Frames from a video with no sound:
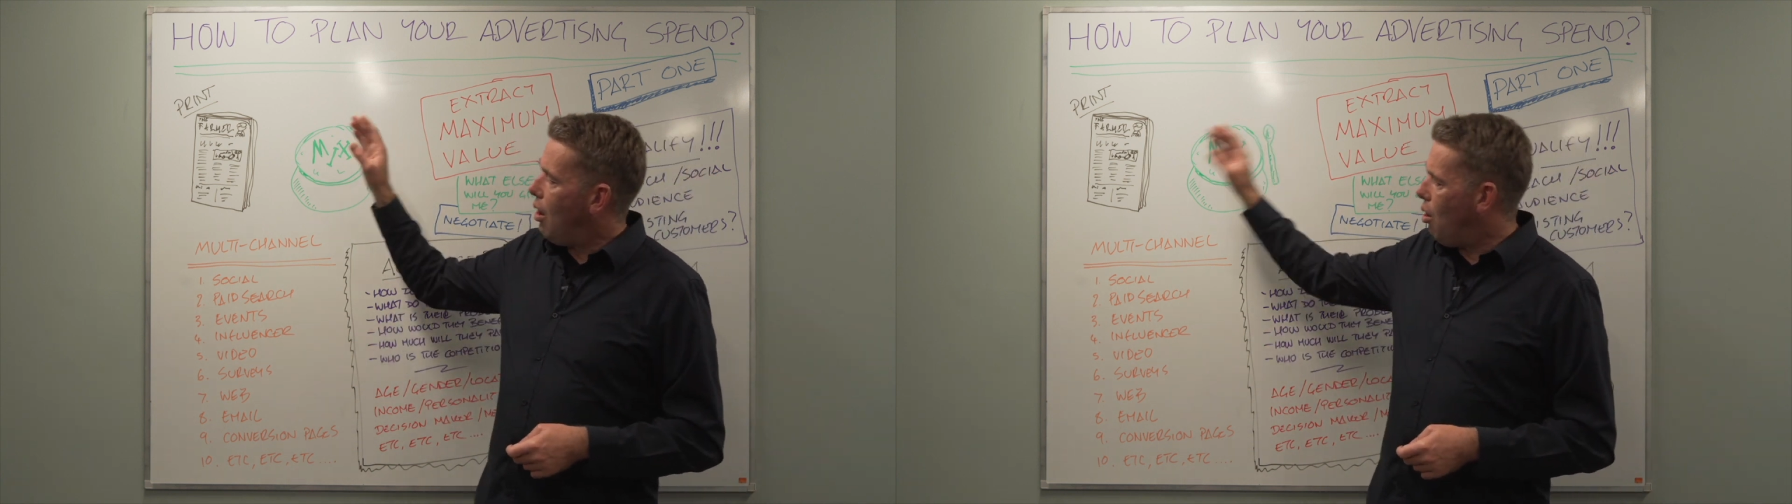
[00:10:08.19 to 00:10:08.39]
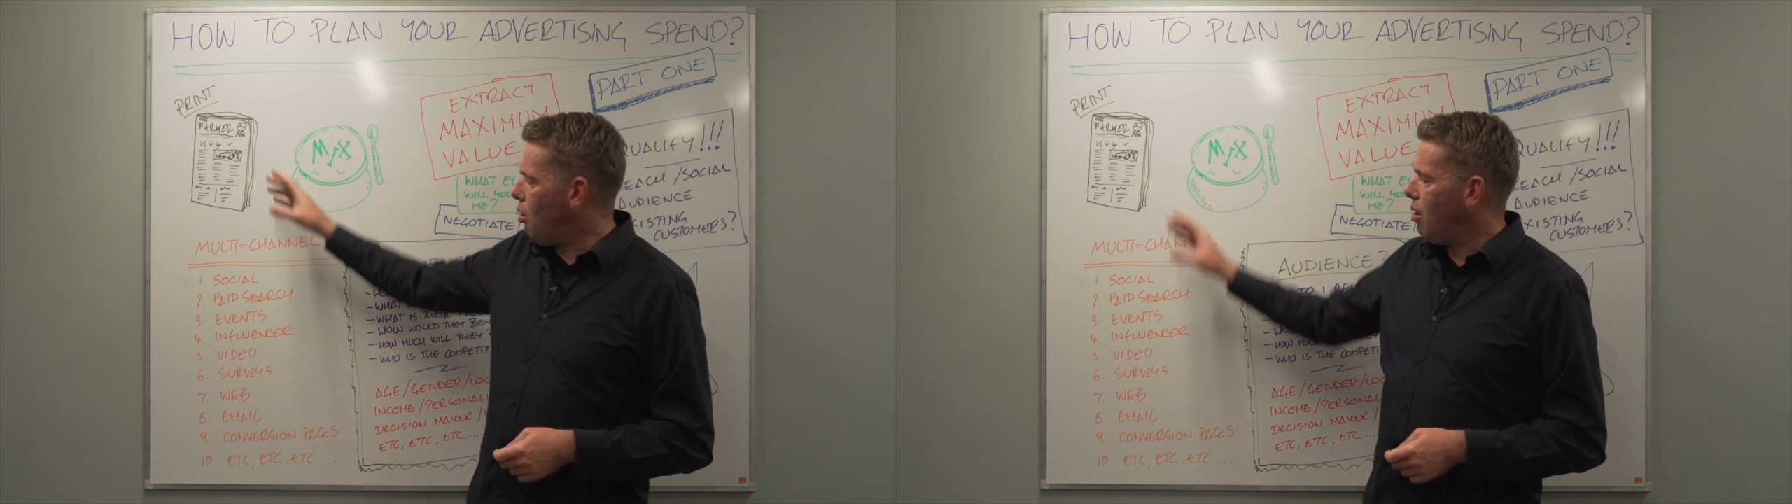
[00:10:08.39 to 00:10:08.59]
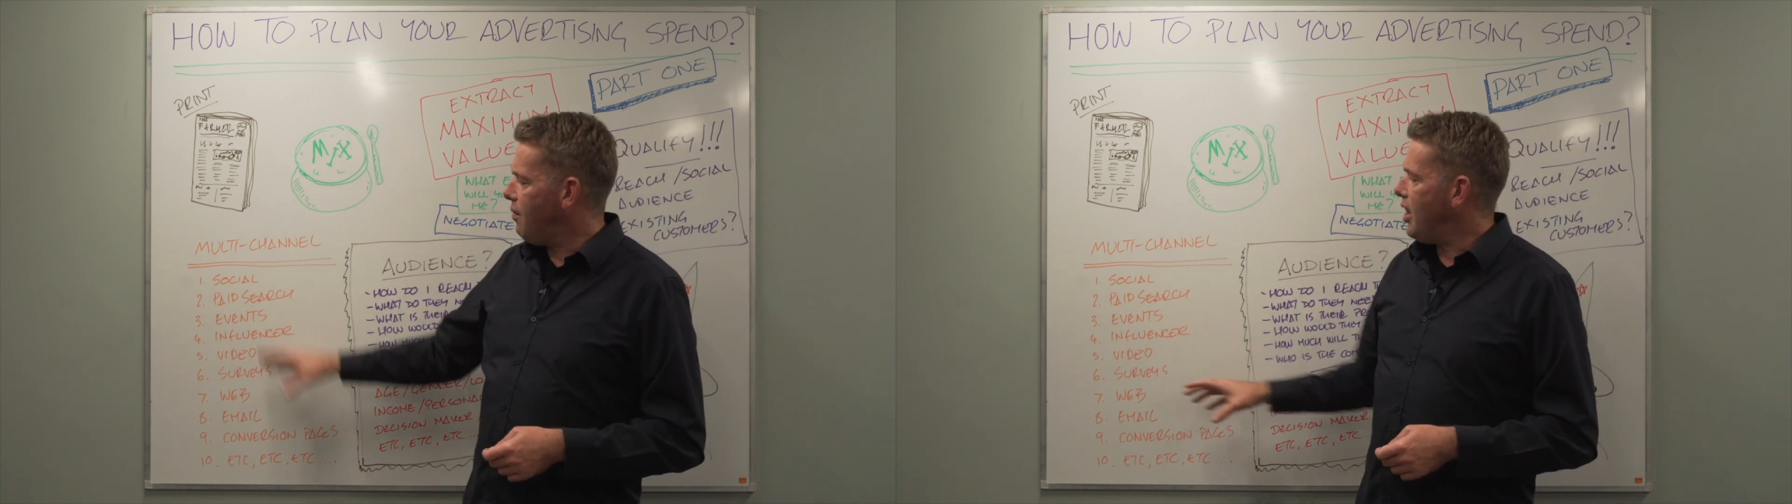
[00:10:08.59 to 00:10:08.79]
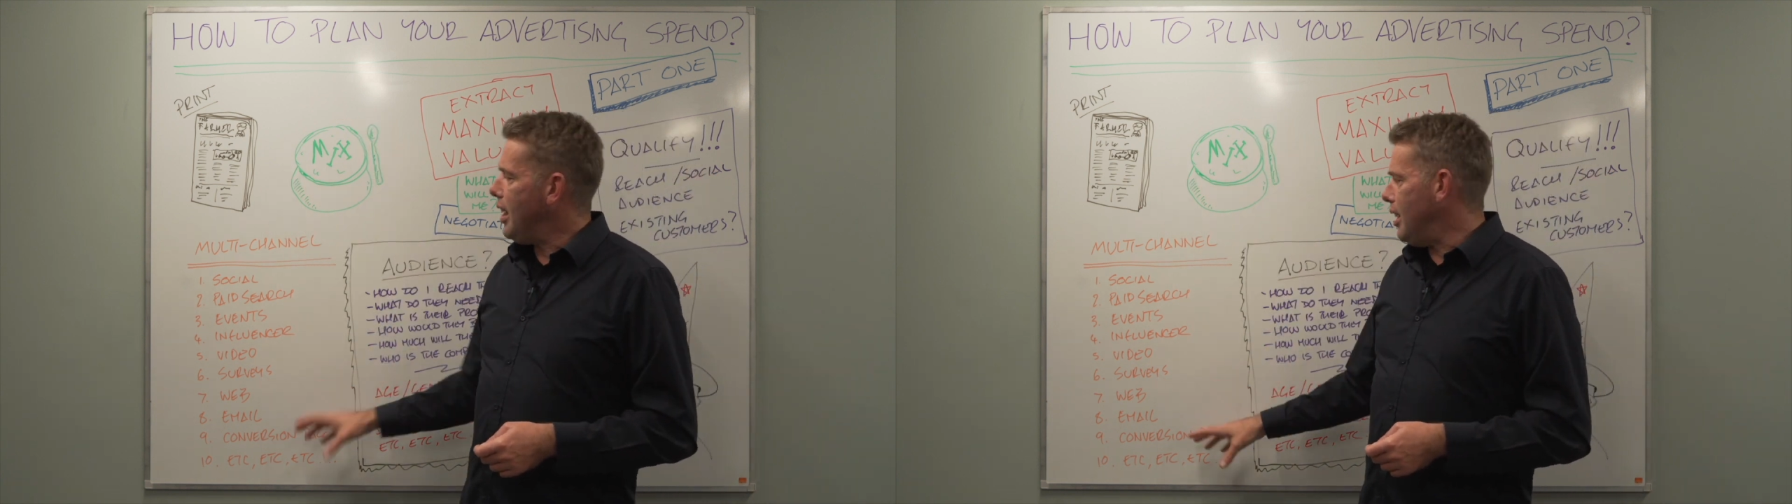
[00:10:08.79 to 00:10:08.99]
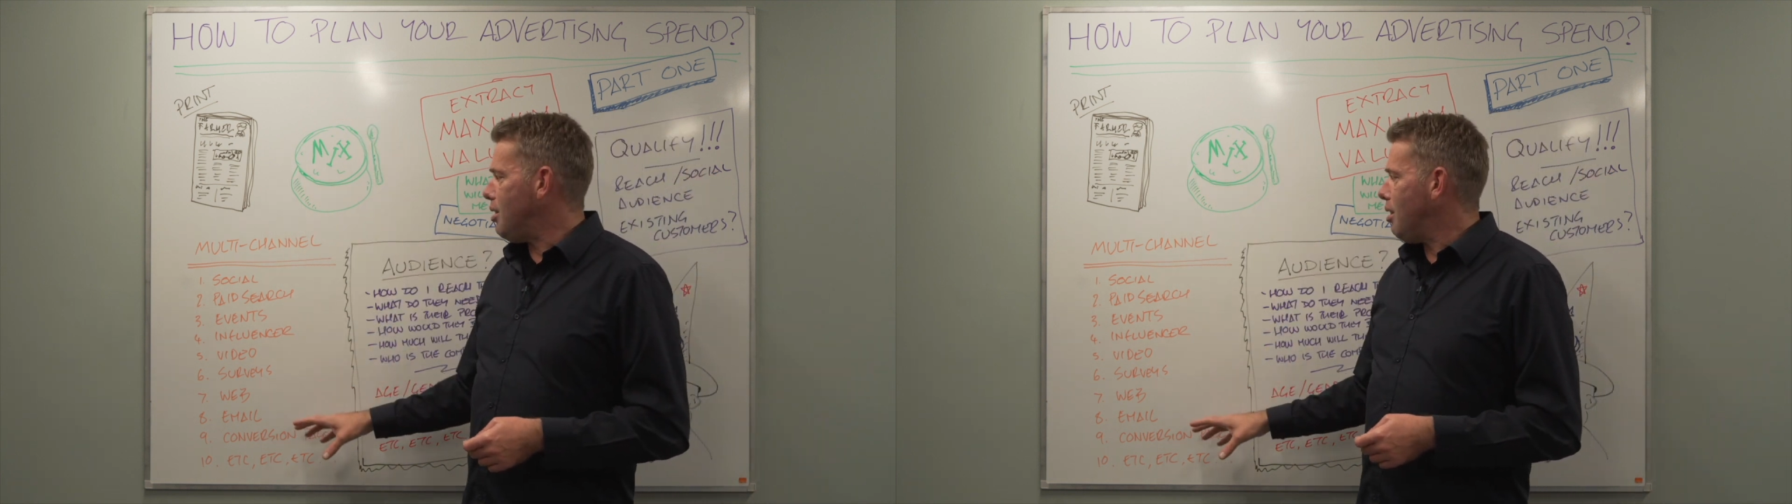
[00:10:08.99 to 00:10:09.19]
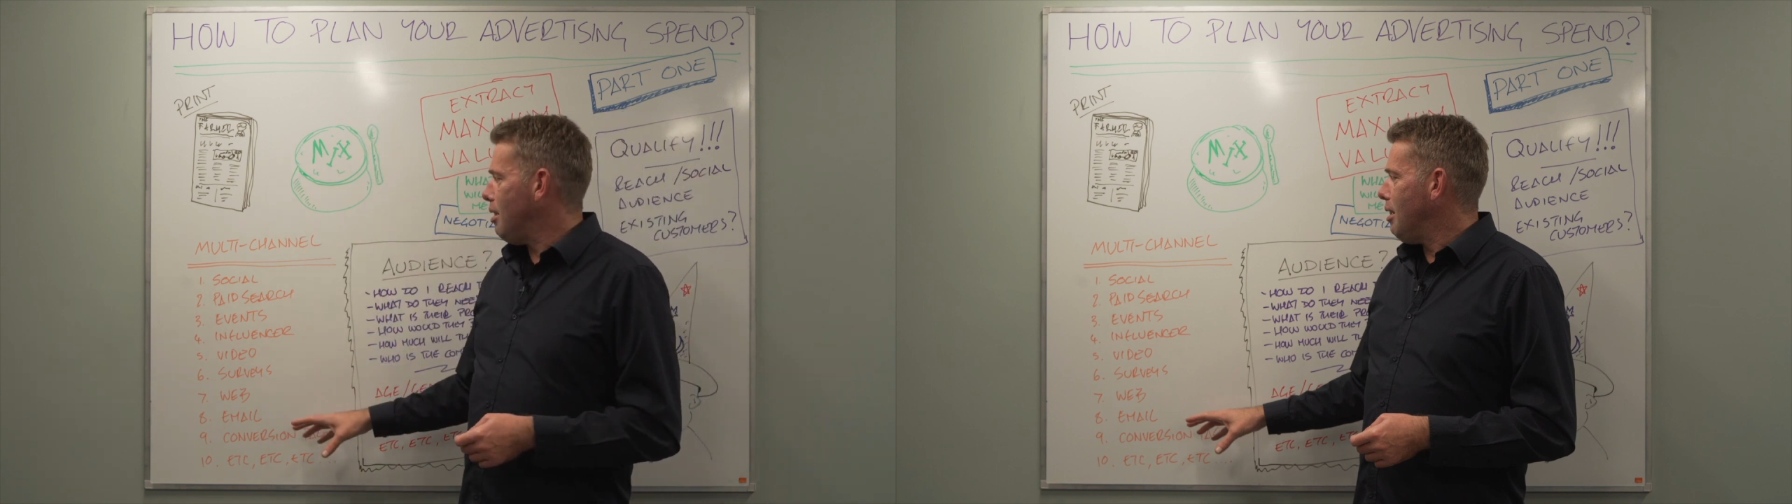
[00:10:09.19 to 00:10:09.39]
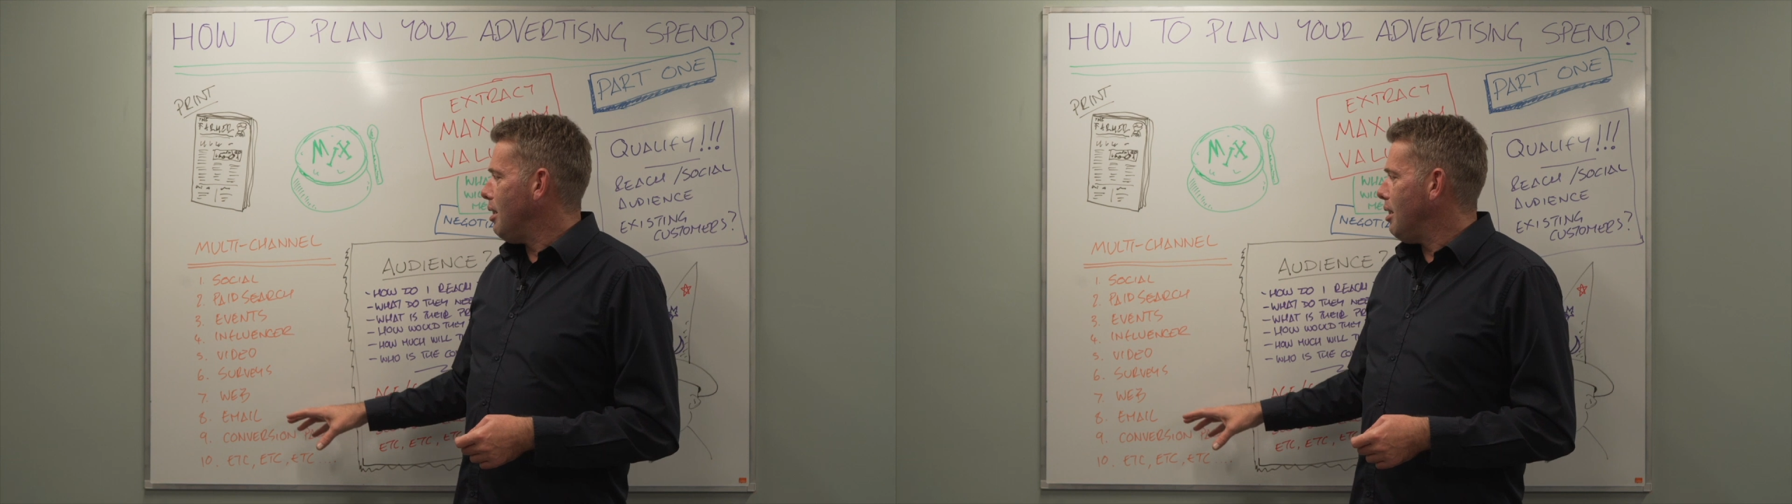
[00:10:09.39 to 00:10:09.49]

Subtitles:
all of these